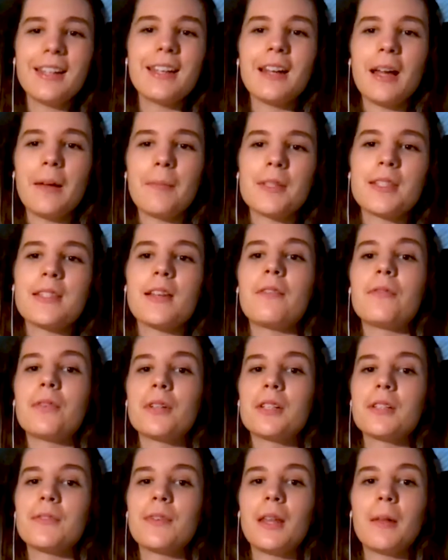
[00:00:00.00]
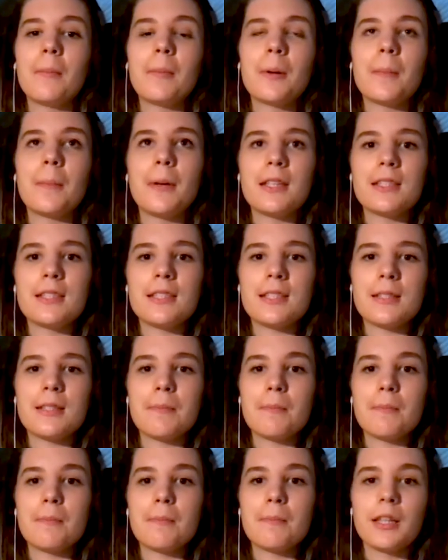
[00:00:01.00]
I'm a software developer based
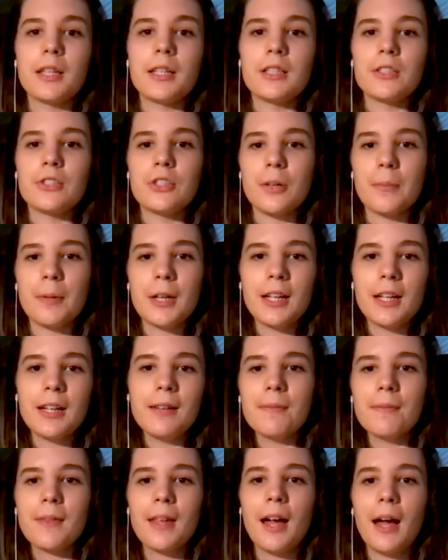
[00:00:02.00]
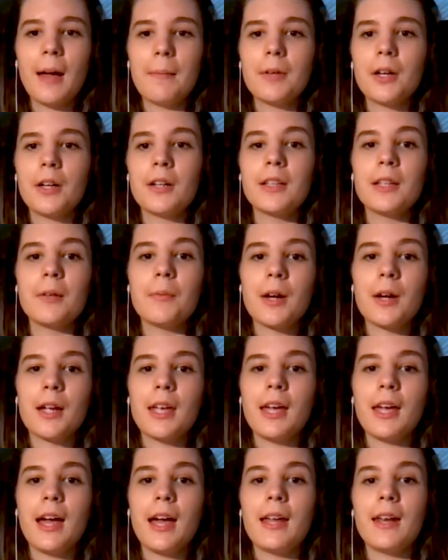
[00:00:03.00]
in Berlin, Germany. I'm currently
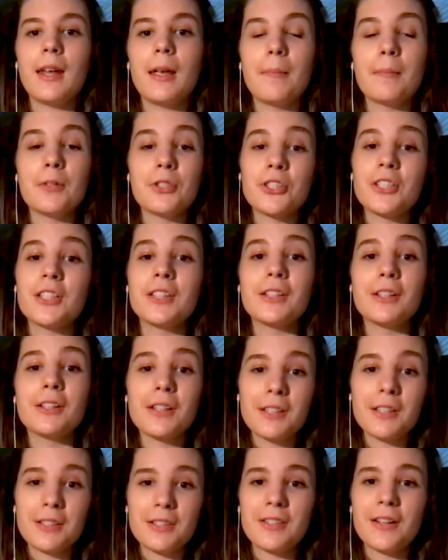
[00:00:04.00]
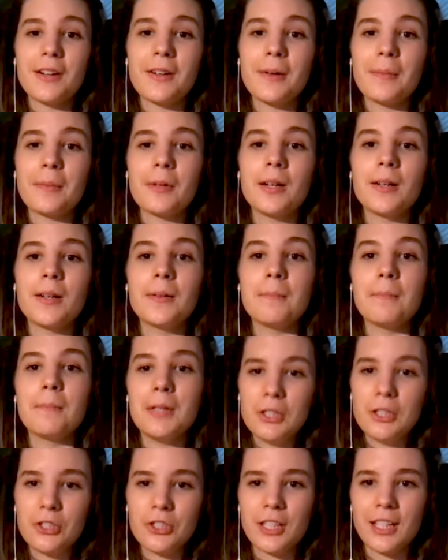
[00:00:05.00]
working at a machine learning startup called
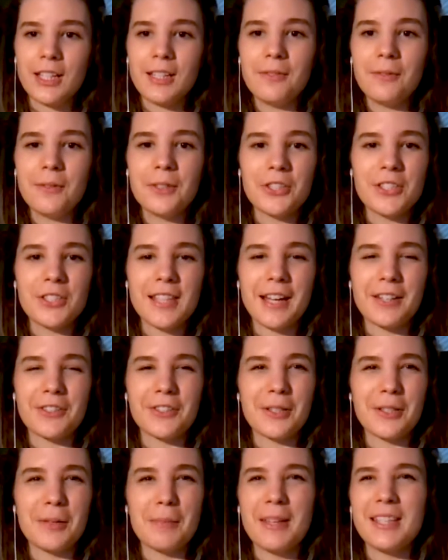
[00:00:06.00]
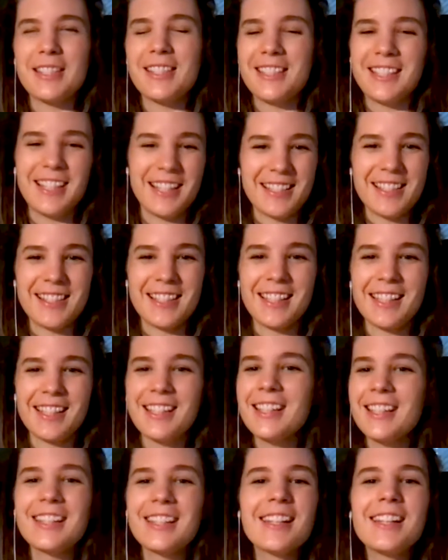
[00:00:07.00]
Mishkin, which is actually based in
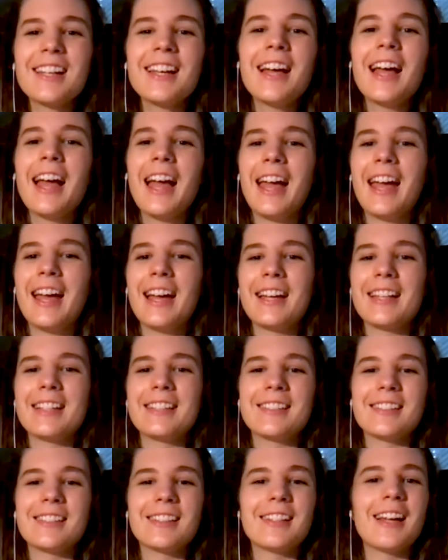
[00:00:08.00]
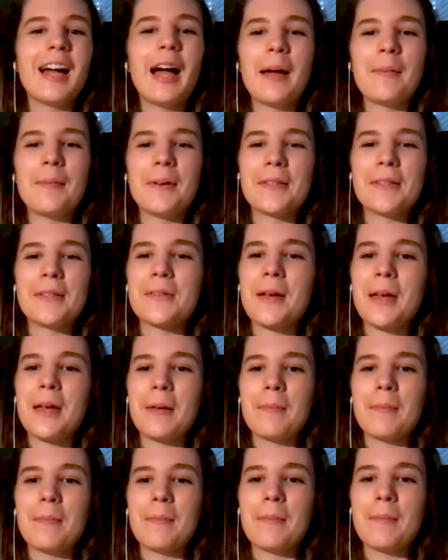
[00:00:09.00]
Helsinki. And I'm also a
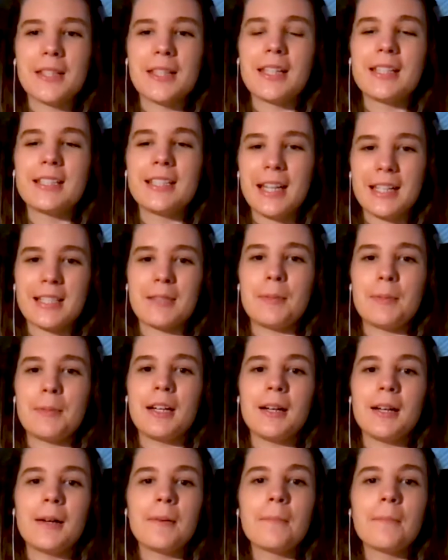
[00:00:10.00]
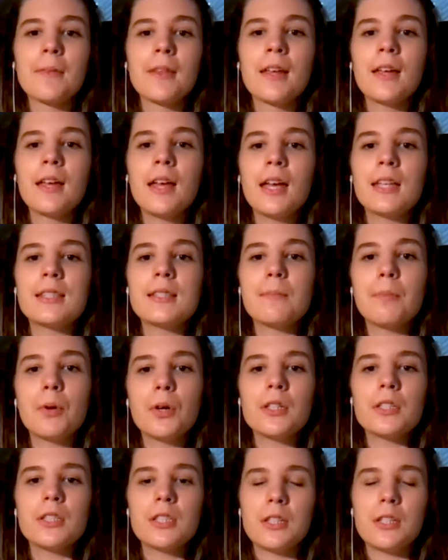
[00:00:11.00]
Mozilla tech speaker. It's
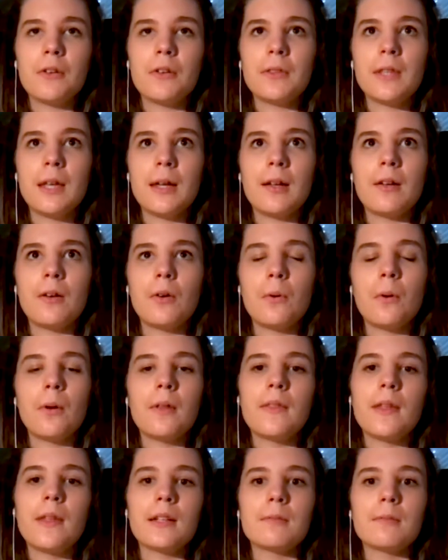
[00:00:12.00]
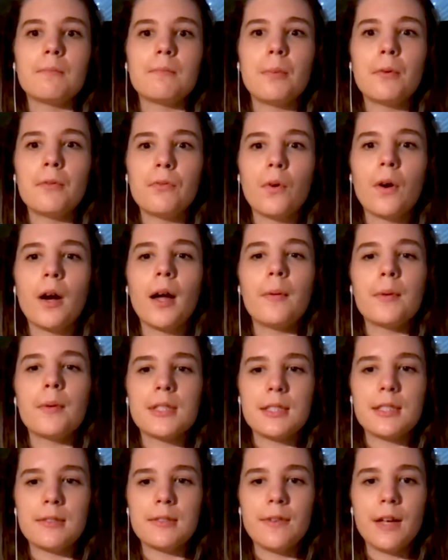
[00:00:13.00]
important to note, though, that before I
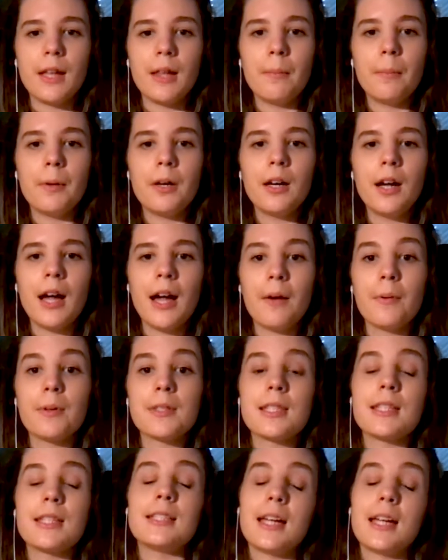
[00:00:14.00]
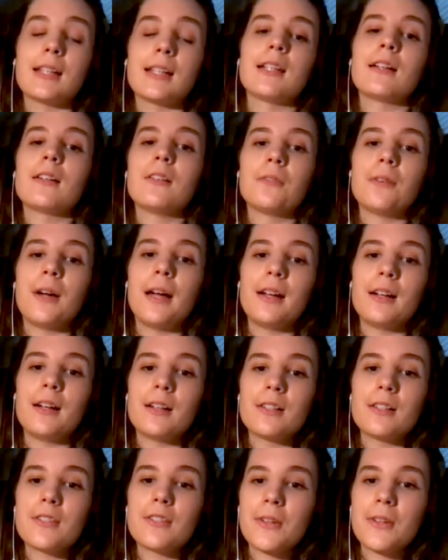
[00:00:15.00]
was a developer, I was a technical
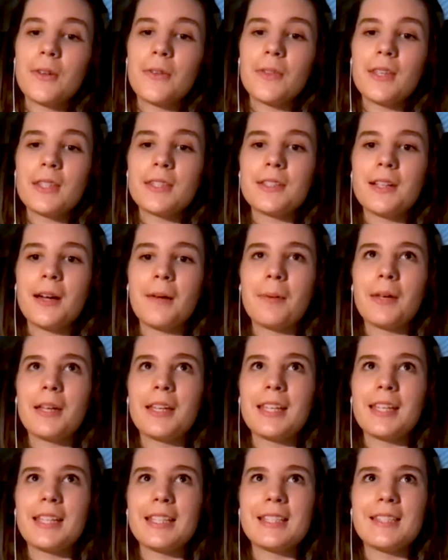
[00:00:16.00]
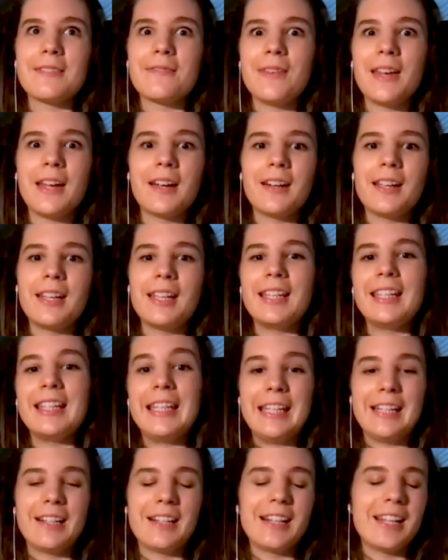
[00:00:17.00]
writer. So this topic is very
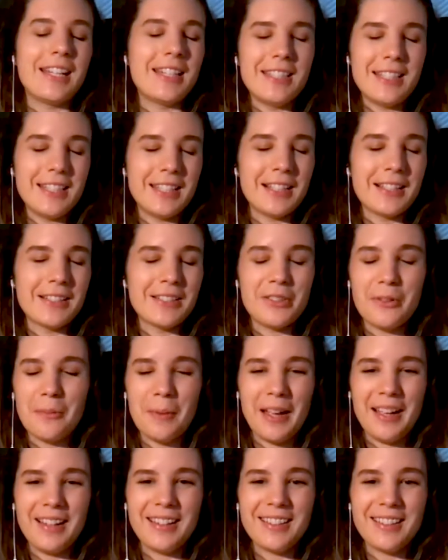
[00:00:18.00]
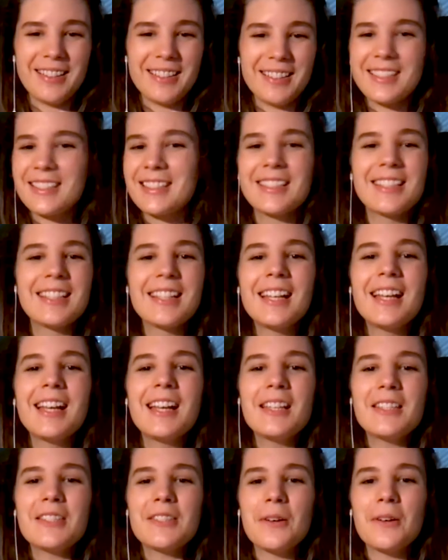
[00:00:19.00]
near and dear to my heart.
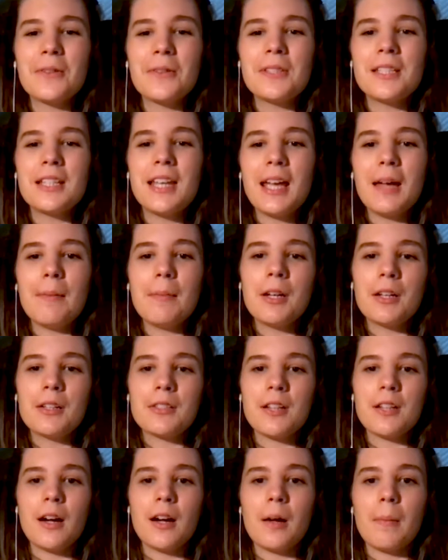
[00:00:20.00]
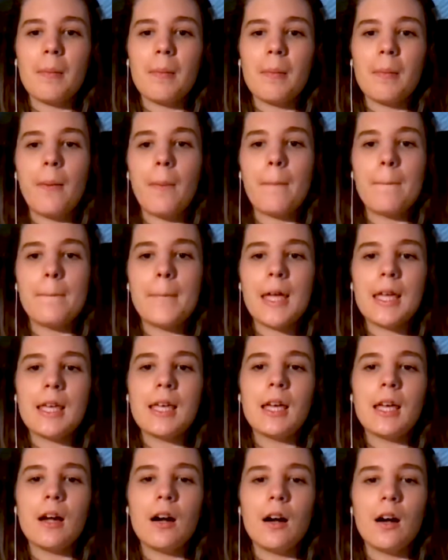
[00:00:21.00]
So, today I'm here to talk about
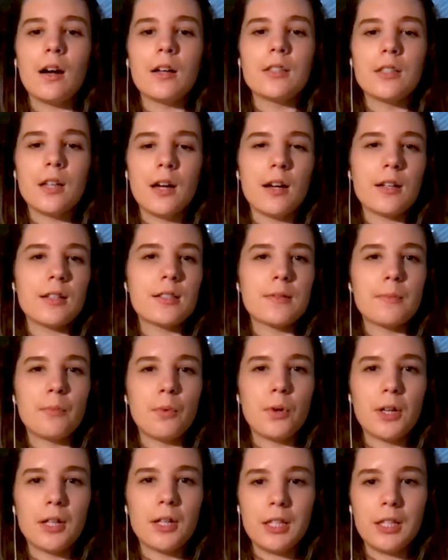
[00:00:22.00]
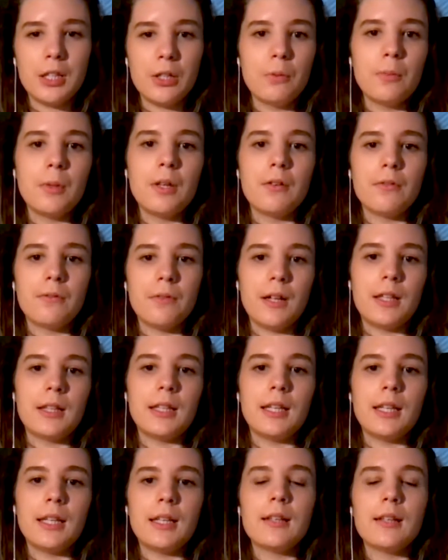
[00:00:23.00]
making our docs more human
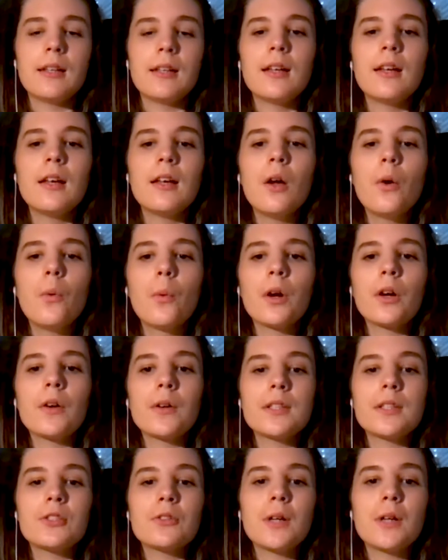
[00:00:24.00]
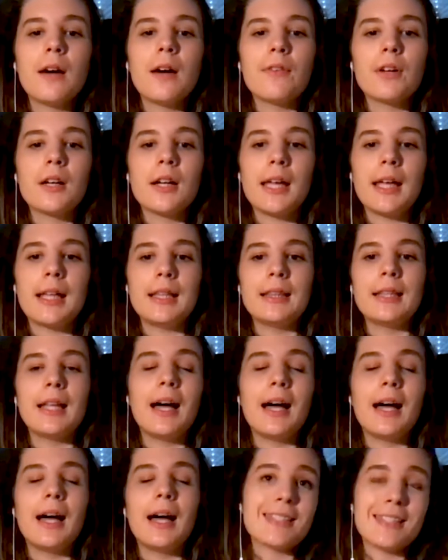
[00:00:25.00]
friendly. We're going to cover a
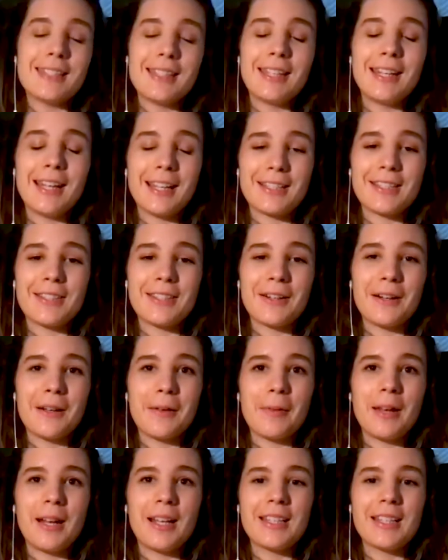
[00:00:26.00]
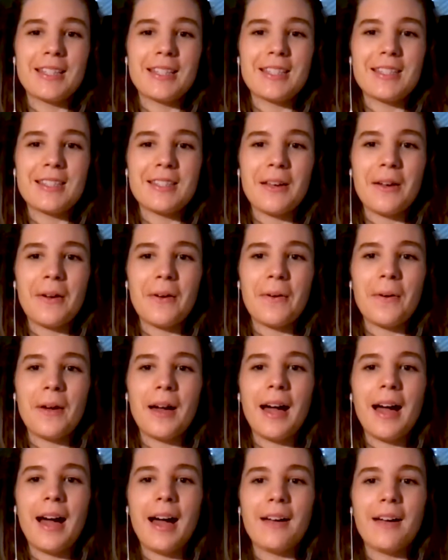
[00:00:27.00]
lot in the next 30 minutes. So,
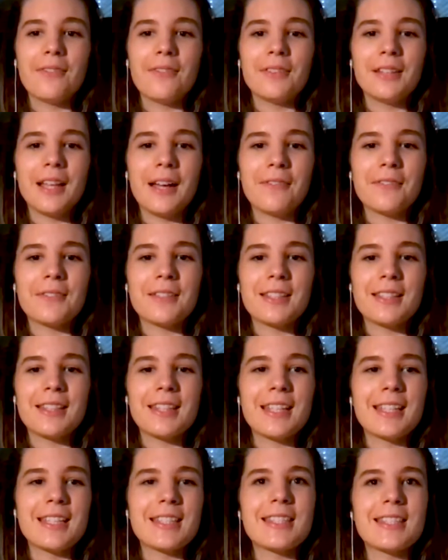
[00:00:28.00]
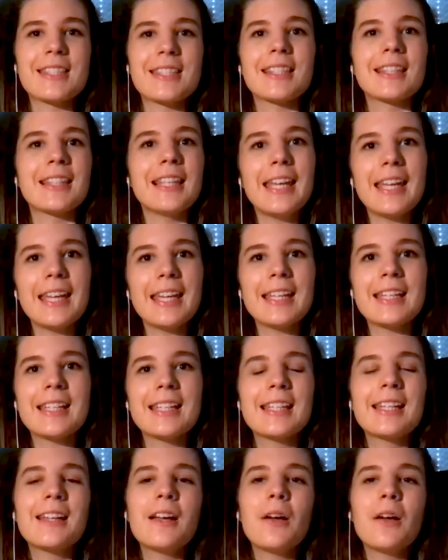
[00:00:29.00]
I've left this link
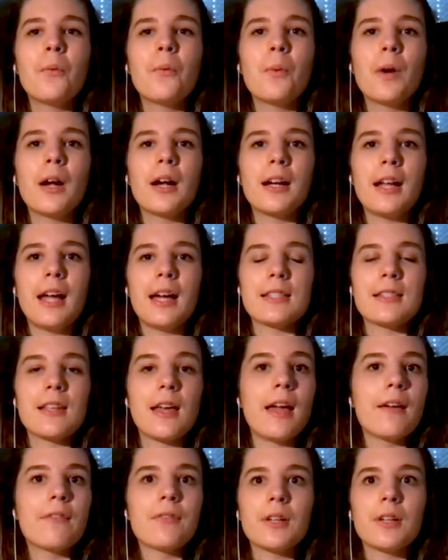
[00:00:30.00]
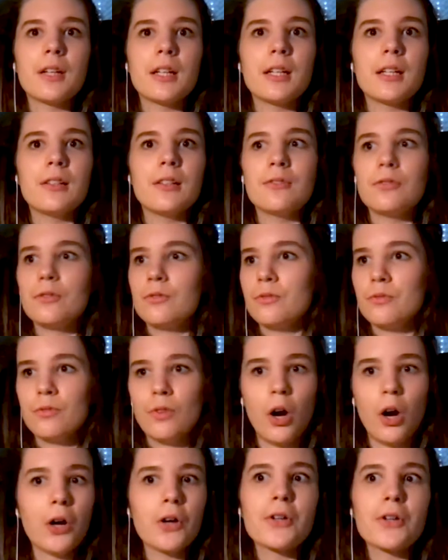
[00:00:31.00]
where it has every
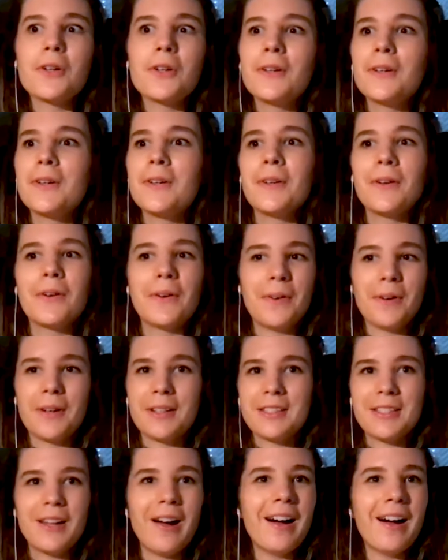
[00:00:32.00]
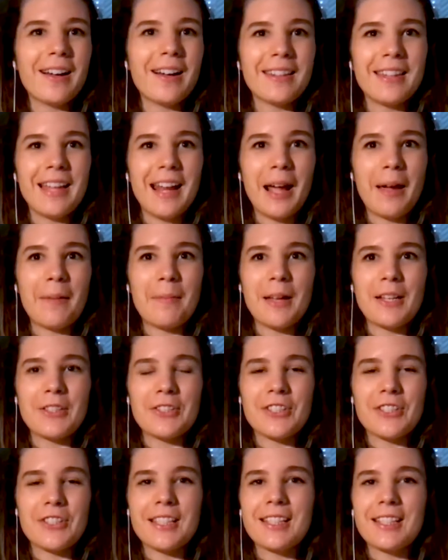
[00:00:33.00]
article or talk that I
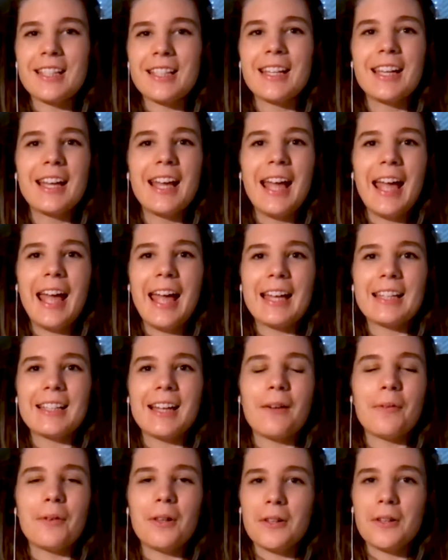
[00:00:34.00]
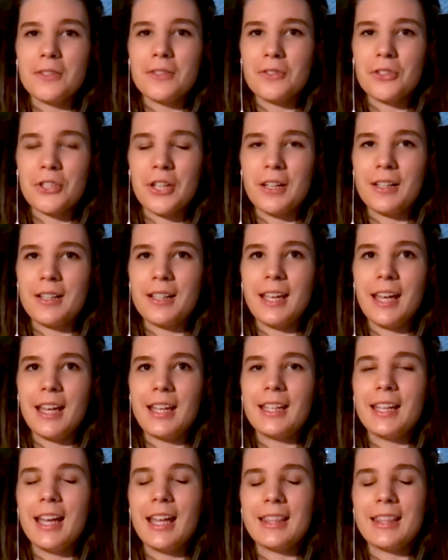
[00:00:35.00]
mention, and I will also share it
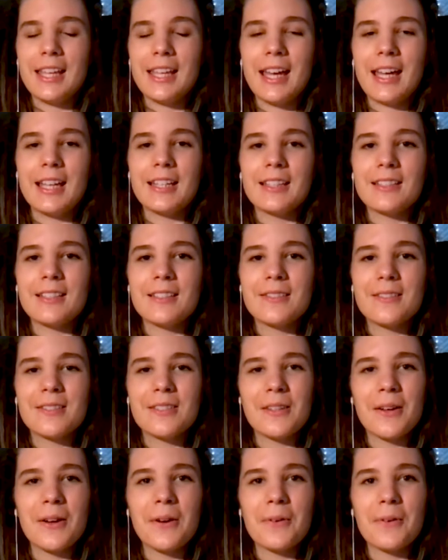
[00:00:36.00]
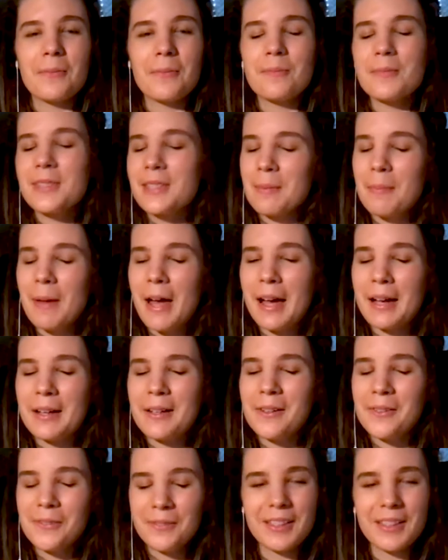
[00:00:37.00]
again at the end. So, sit back,
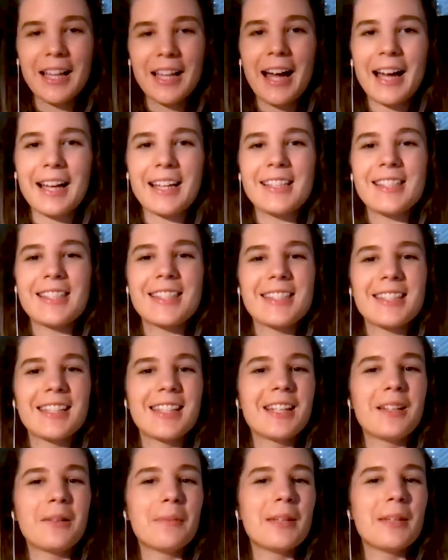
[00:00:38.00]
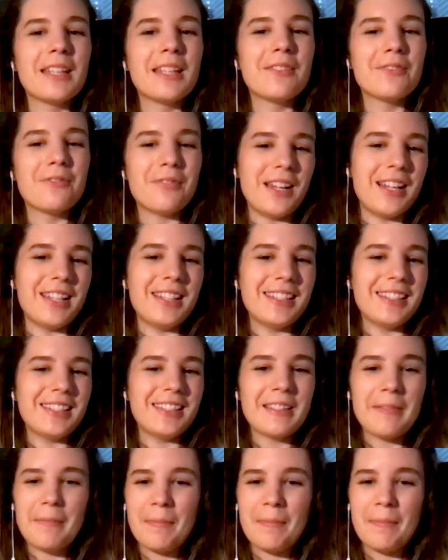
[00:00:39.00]
relax, it'll be fun.